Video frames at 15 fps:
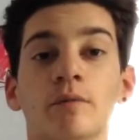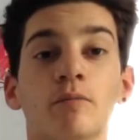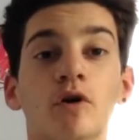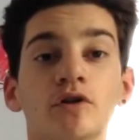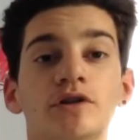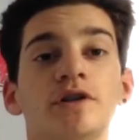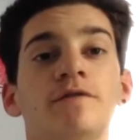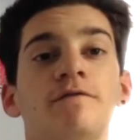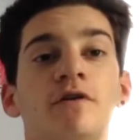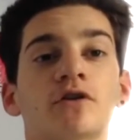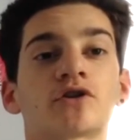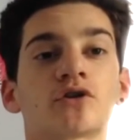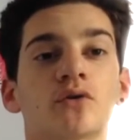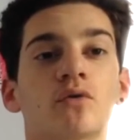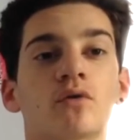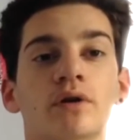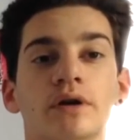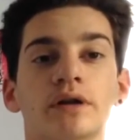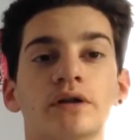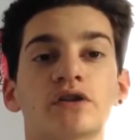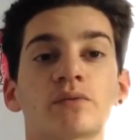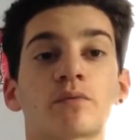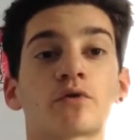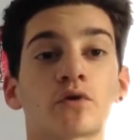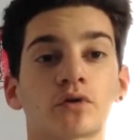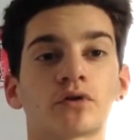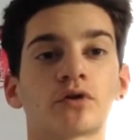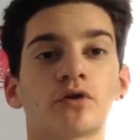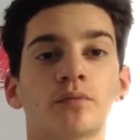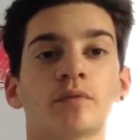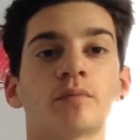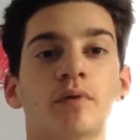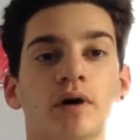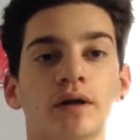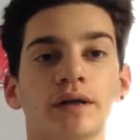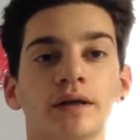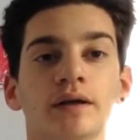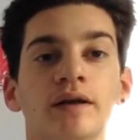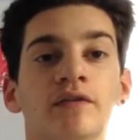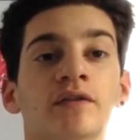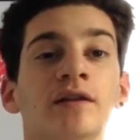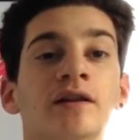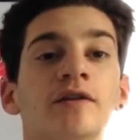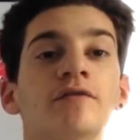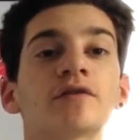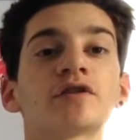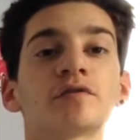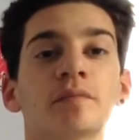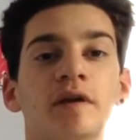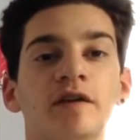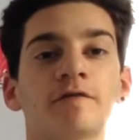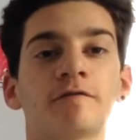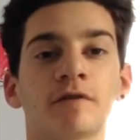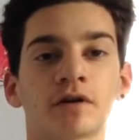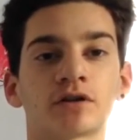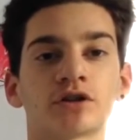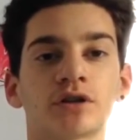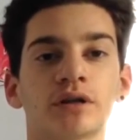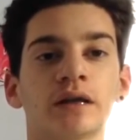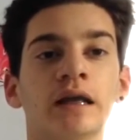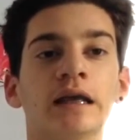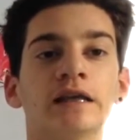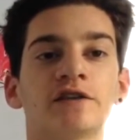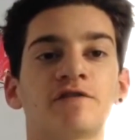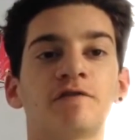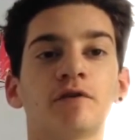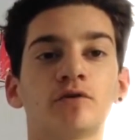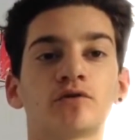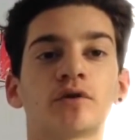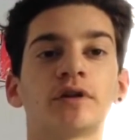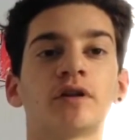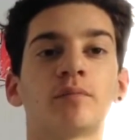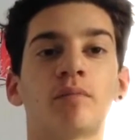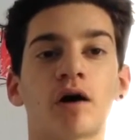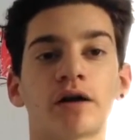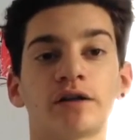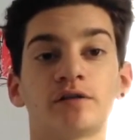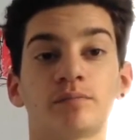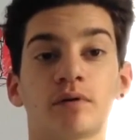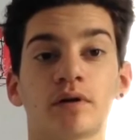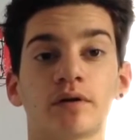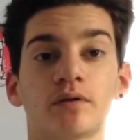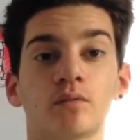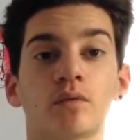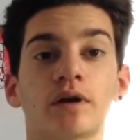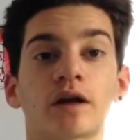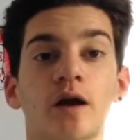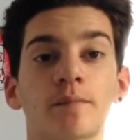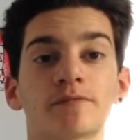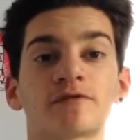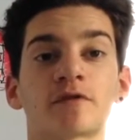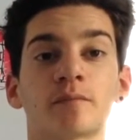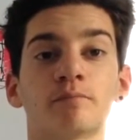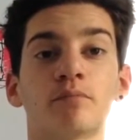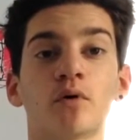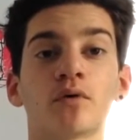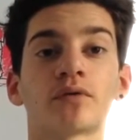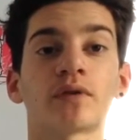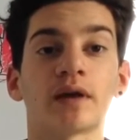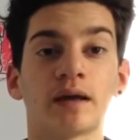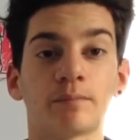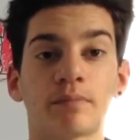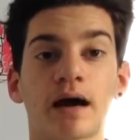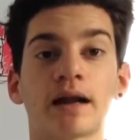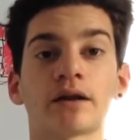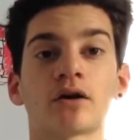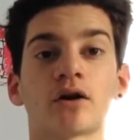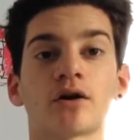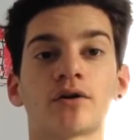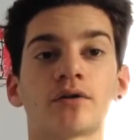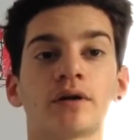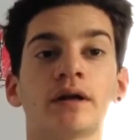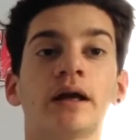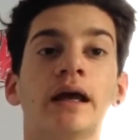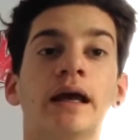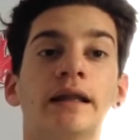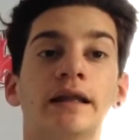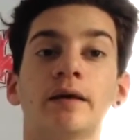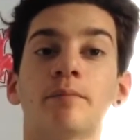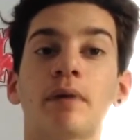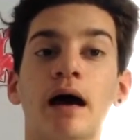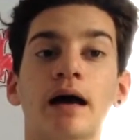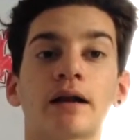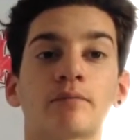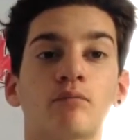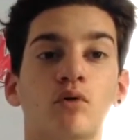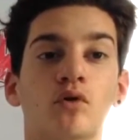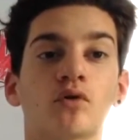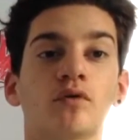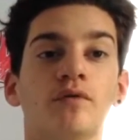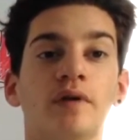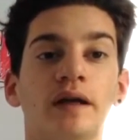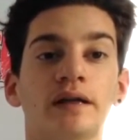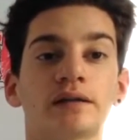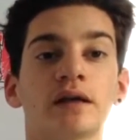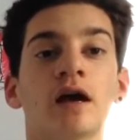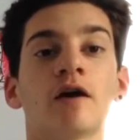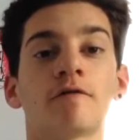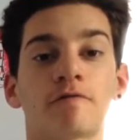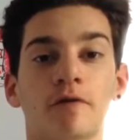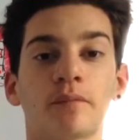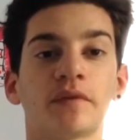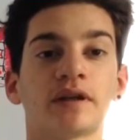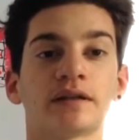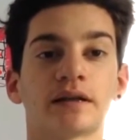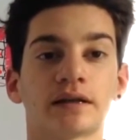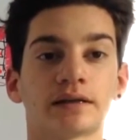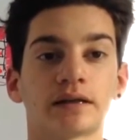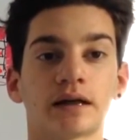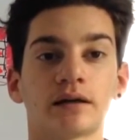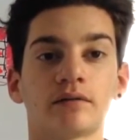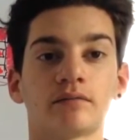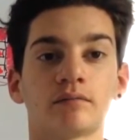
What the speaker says: a multifunctional organism throughout the human body, the liver's main function is filtering the body's blood when it comes from both the hepatic artery and hepatic portal veins from the intestine.